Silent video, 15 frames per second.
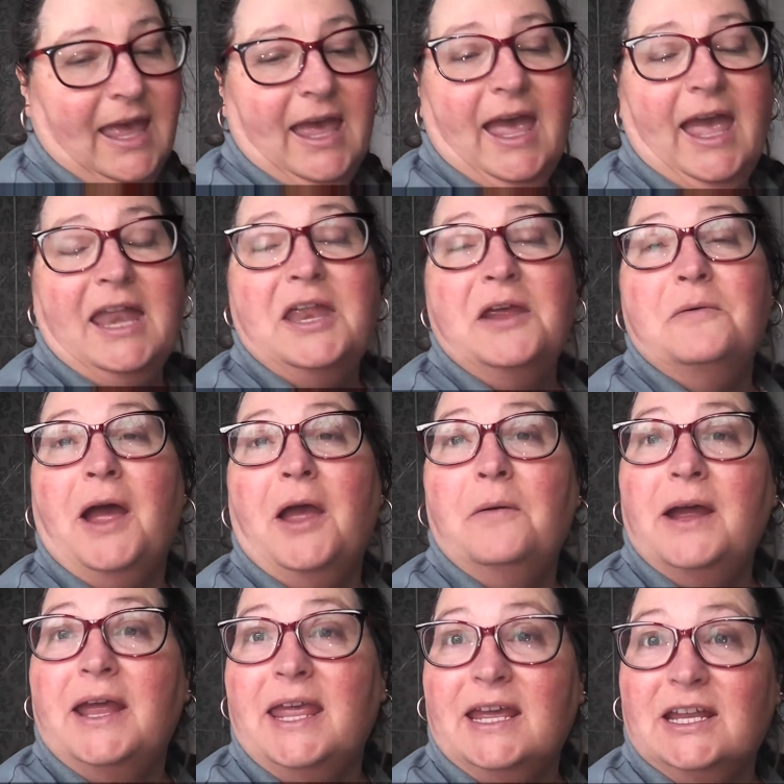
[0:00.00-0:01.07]
anyway,
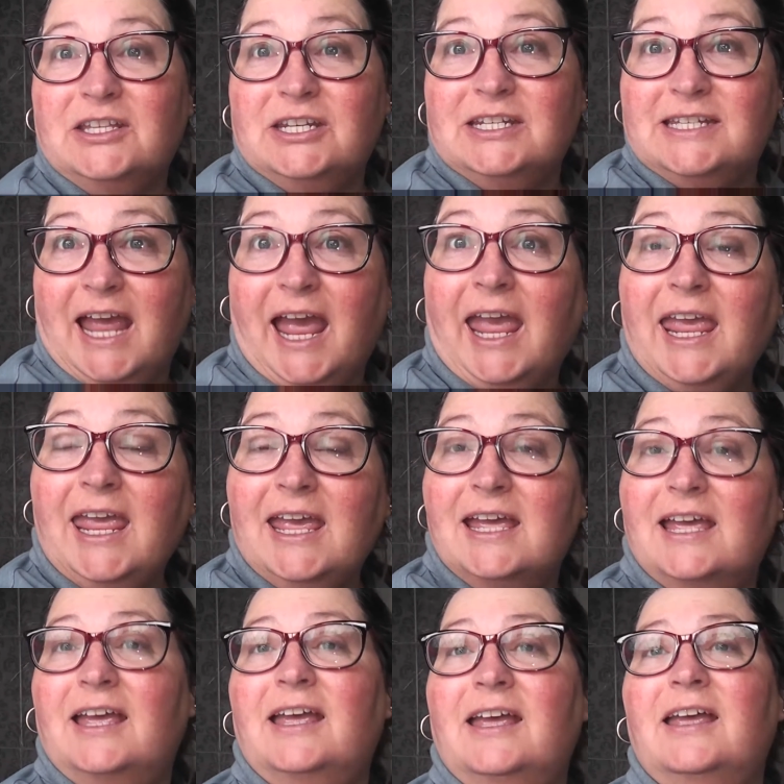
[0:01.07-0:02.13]
we're here today
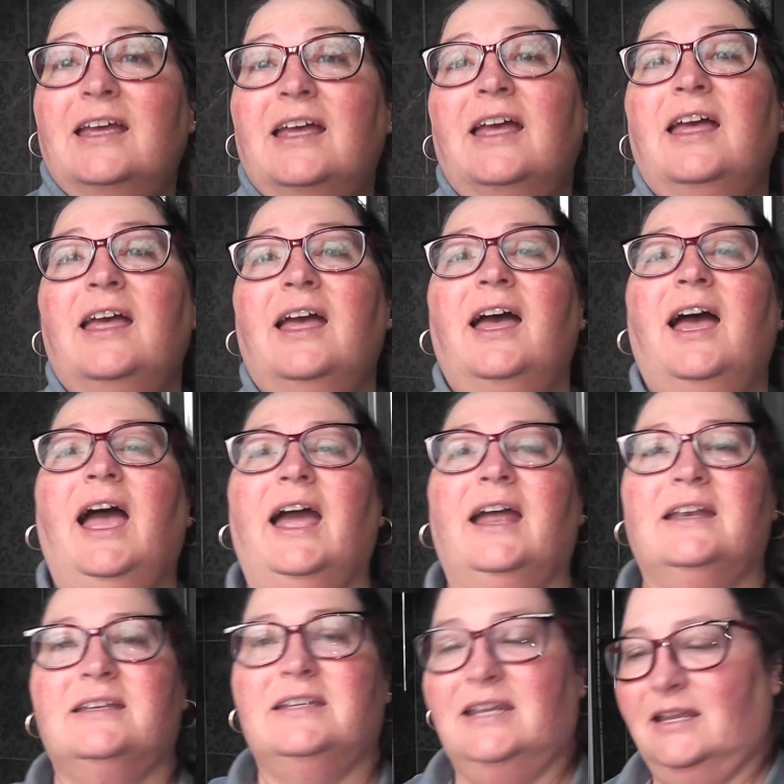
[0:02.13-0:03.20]
and